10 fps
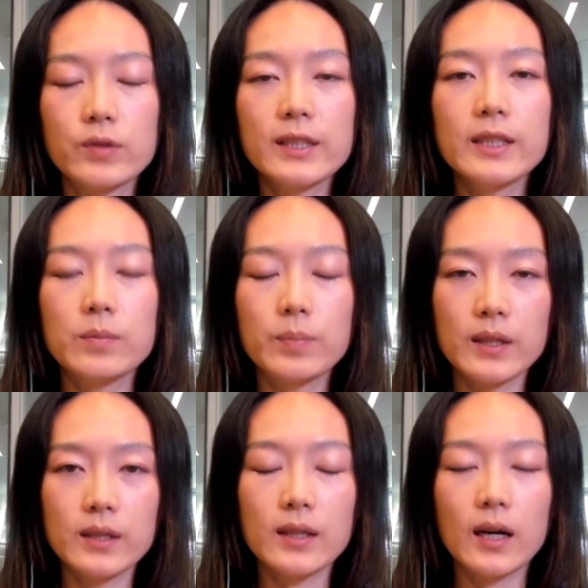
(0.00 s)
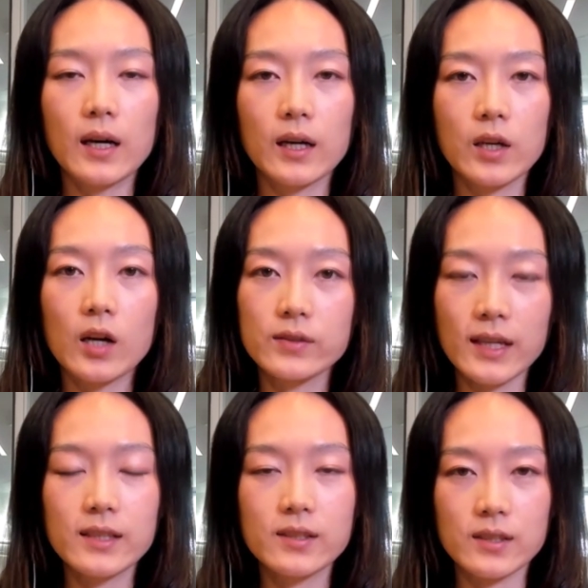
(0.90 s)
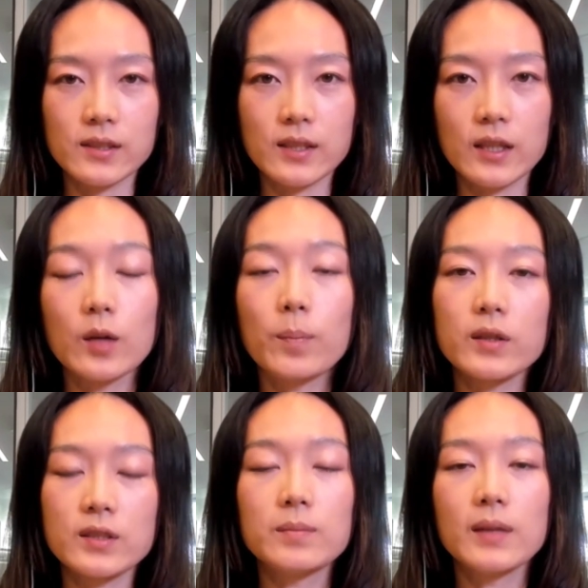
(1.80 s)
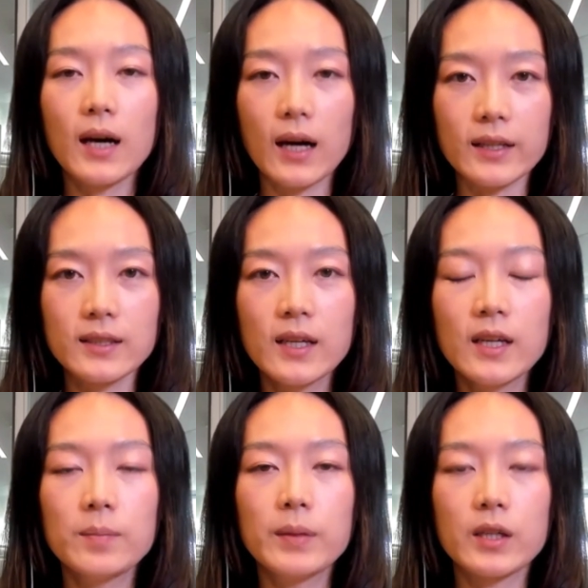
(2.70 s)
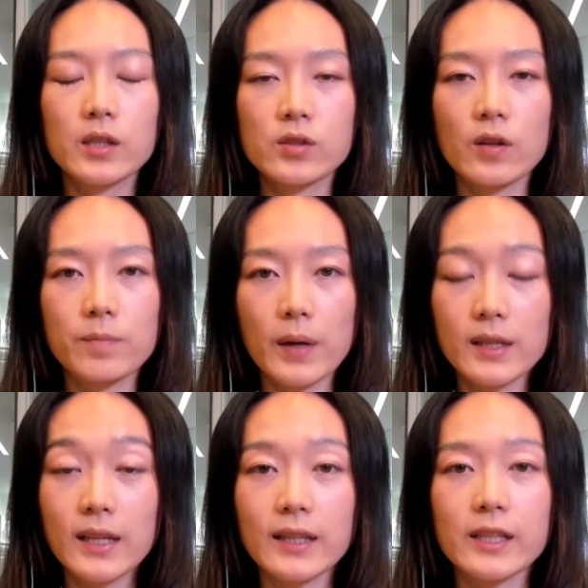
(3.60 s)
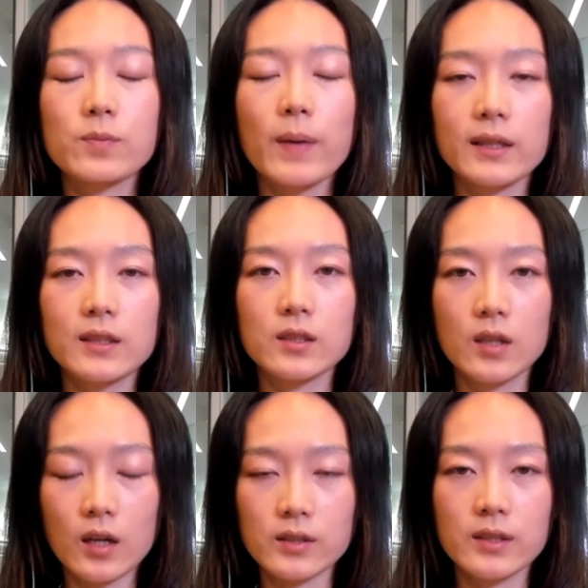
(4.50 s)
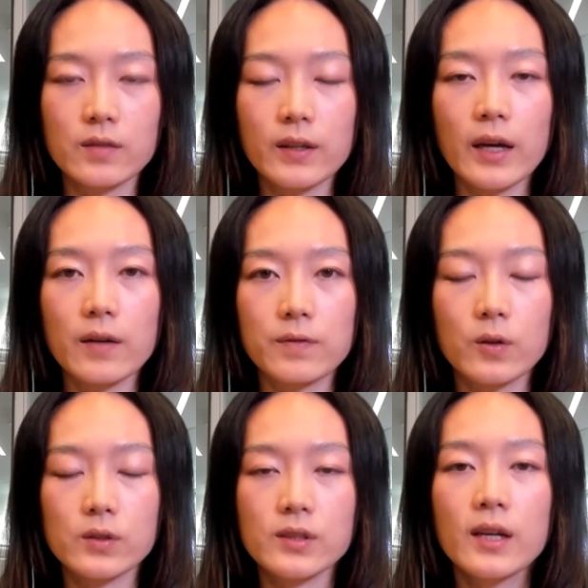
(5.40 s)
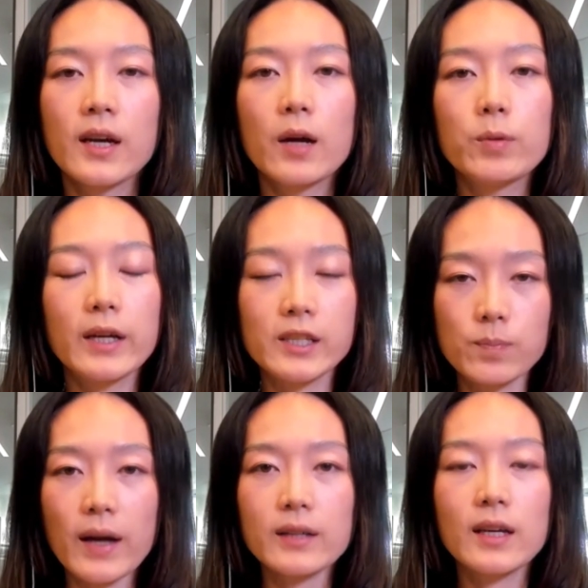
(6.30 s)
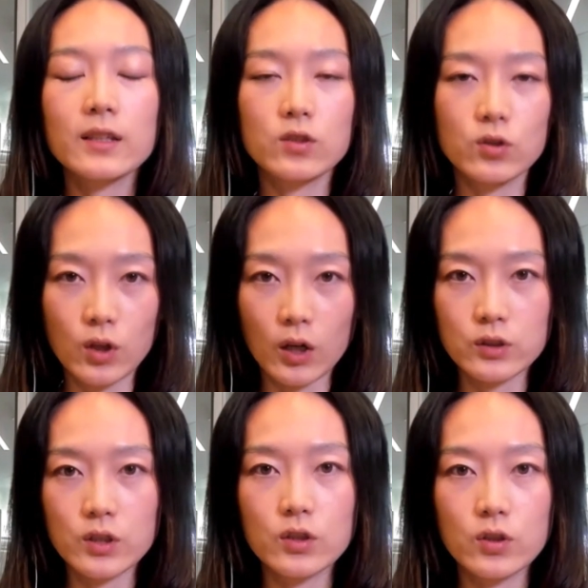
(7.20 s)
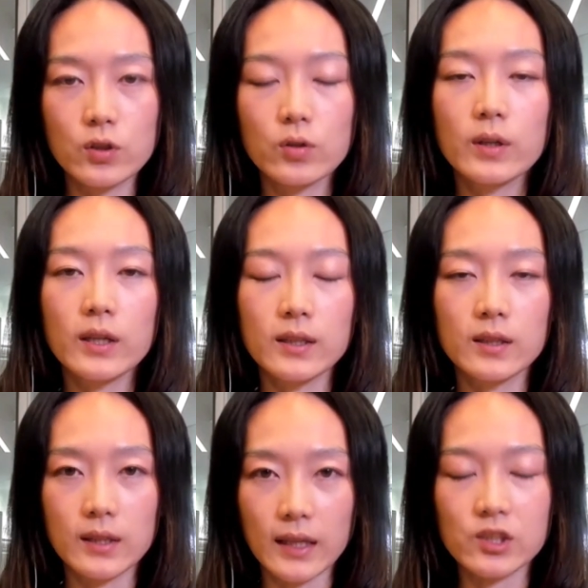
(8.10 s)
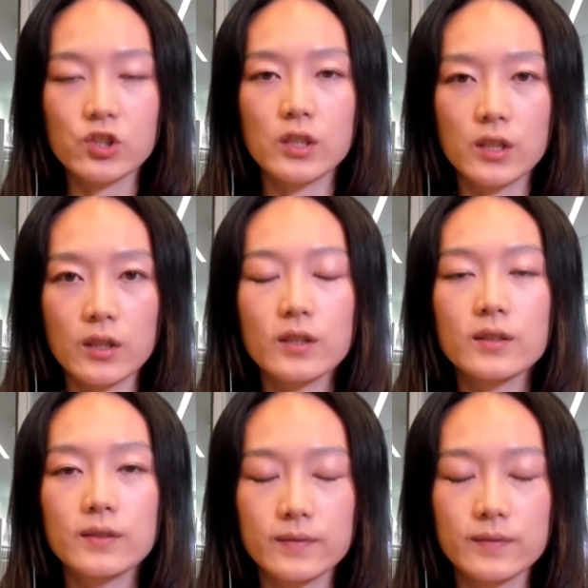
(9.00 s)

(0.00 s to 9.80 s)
really beat uh, consensus in the bottom line because of better than expected cost saving efforts. And we expect that to continue in the next year.